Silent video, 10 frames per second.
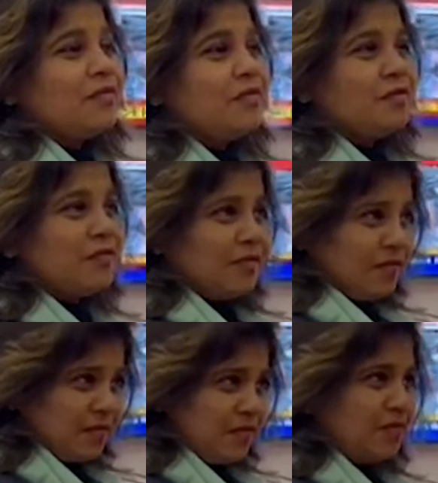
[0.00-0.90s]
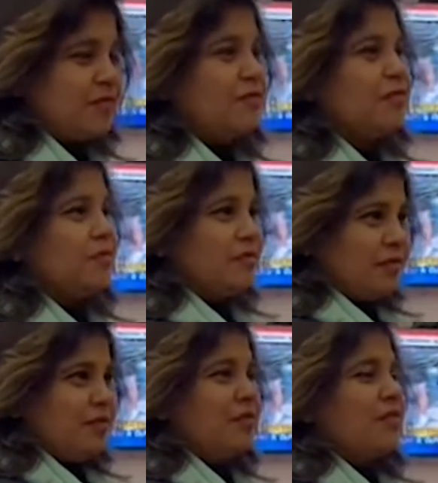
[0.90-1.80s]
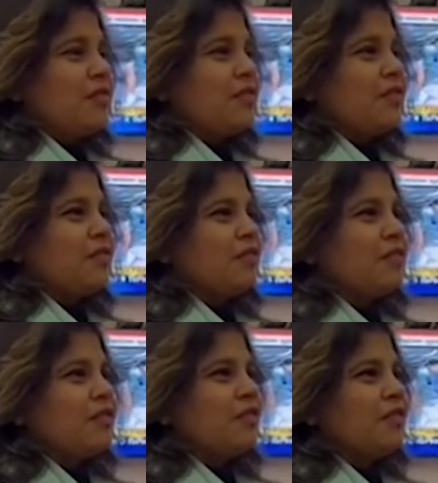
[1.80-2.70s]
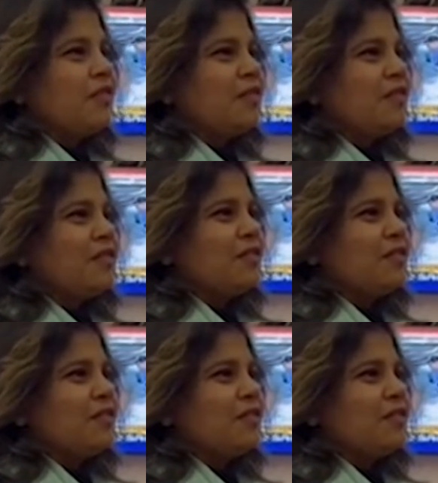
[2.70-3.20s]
[no speech]